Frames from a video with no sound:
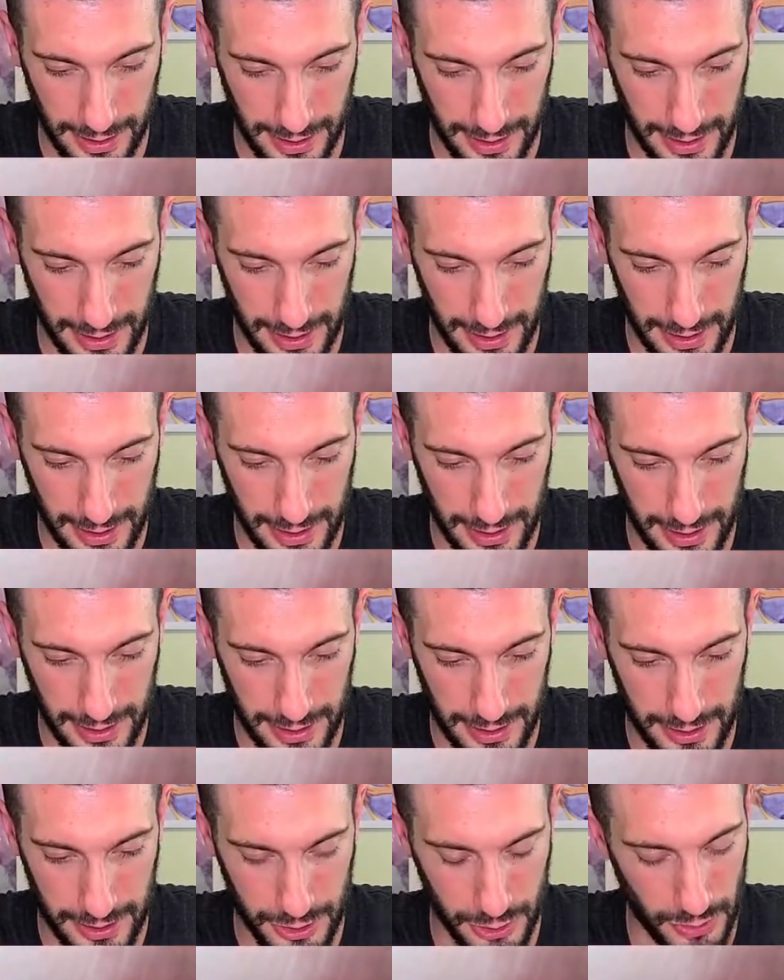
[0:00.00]

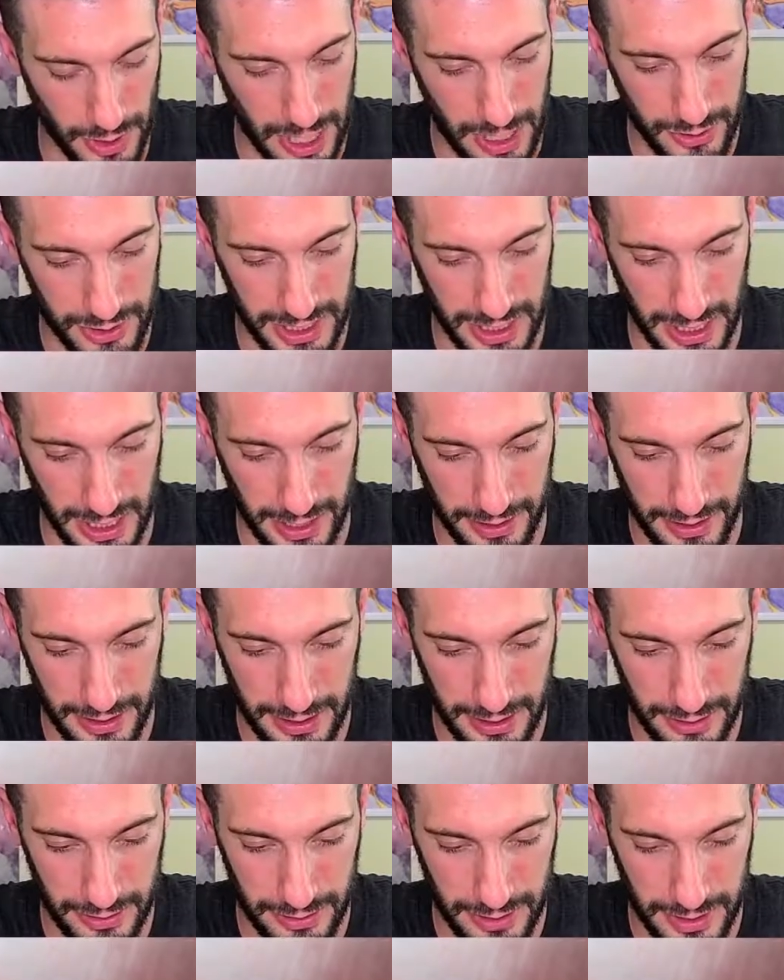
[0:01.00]
And Drowsy, I
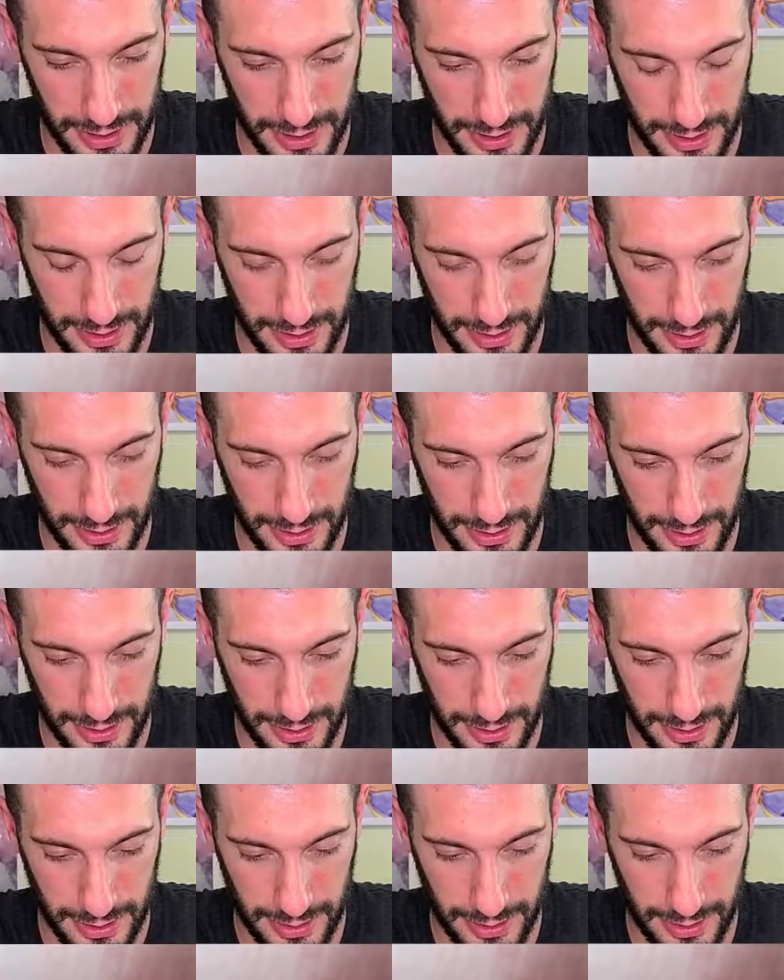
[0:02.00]
think there's
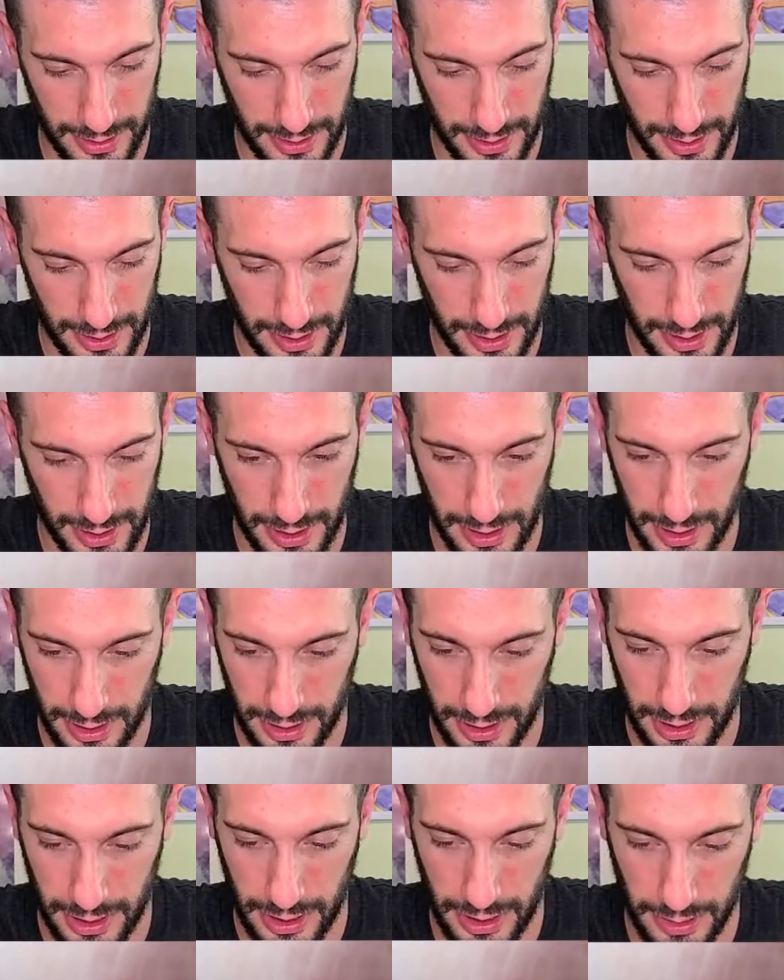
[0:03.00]

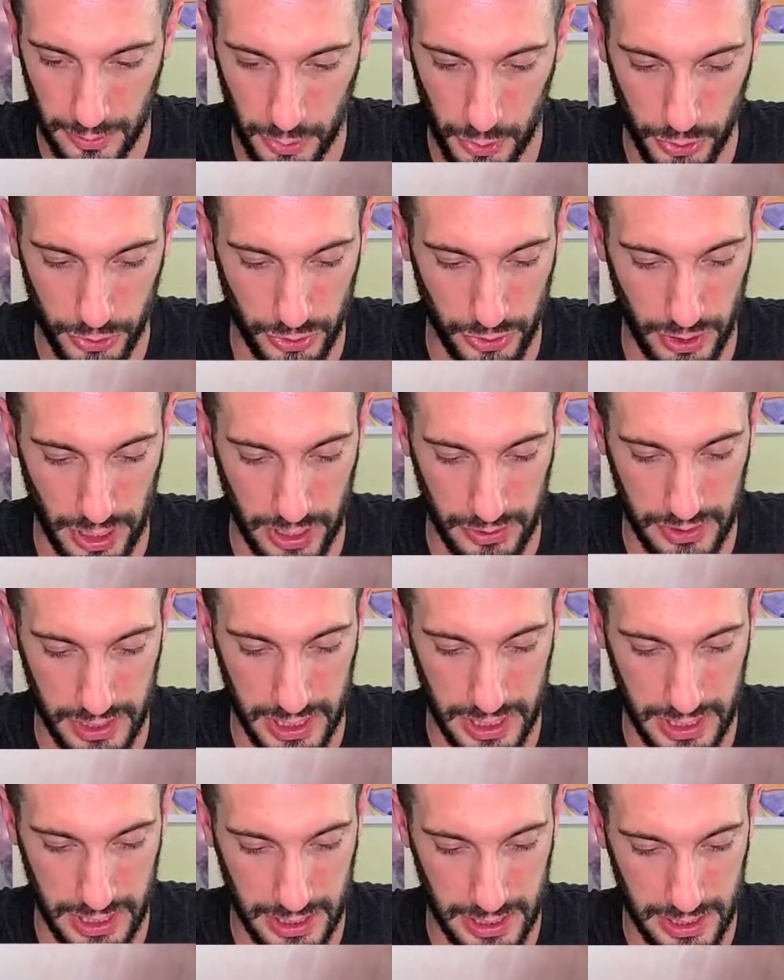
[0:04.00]
a couple
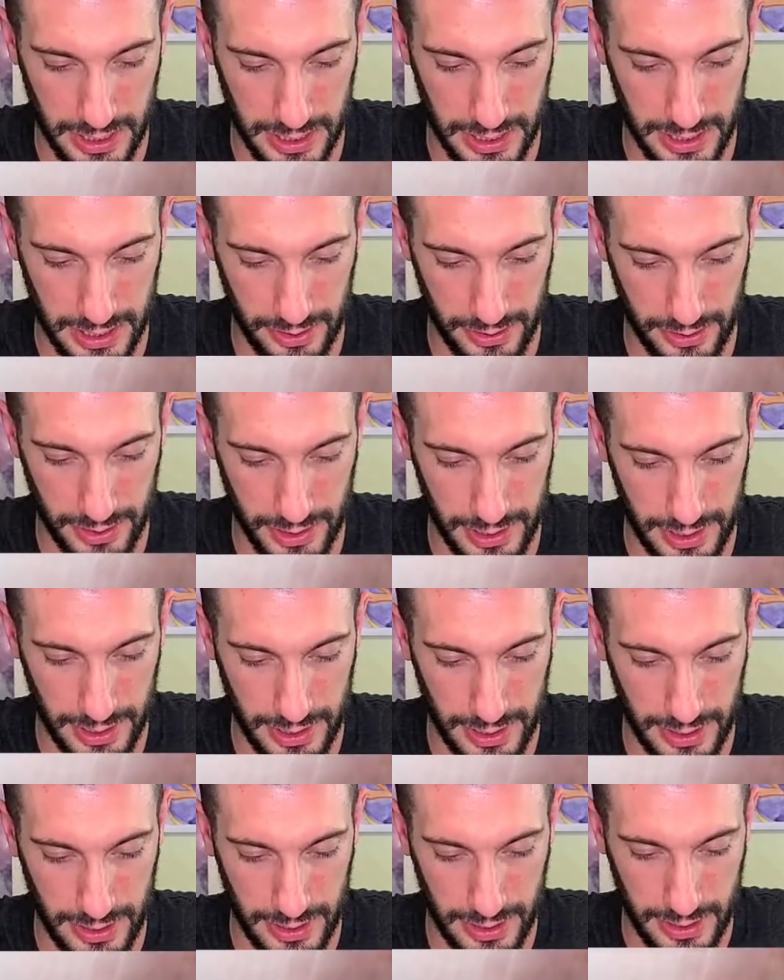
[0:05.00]
Drowsies in this series.
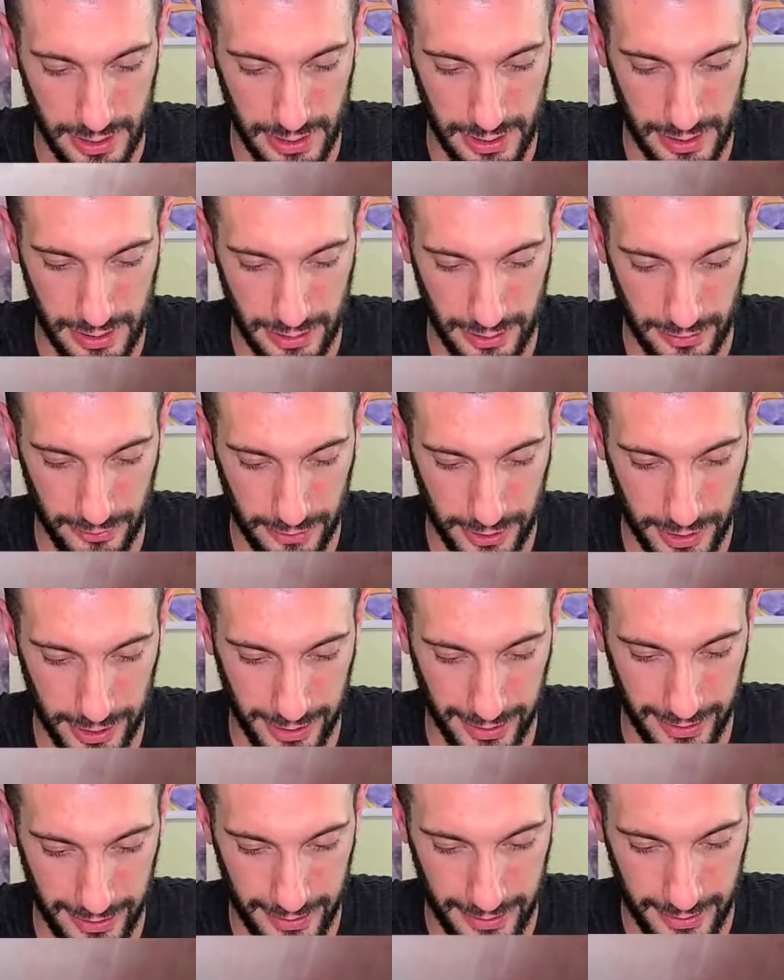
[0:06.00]

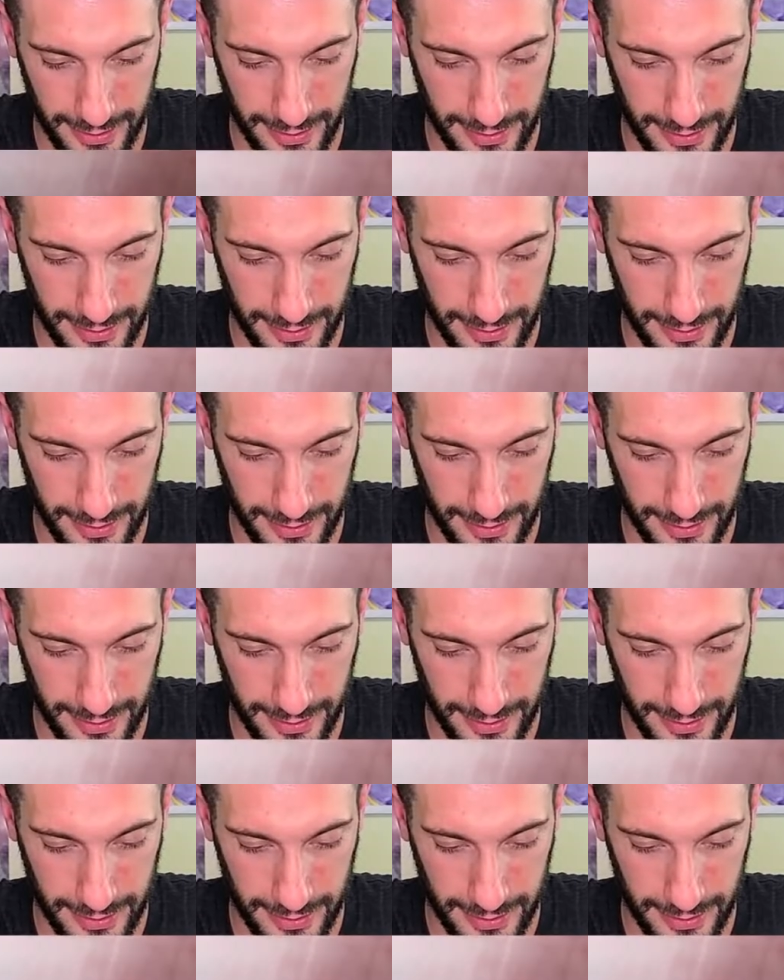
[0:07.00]
Okay.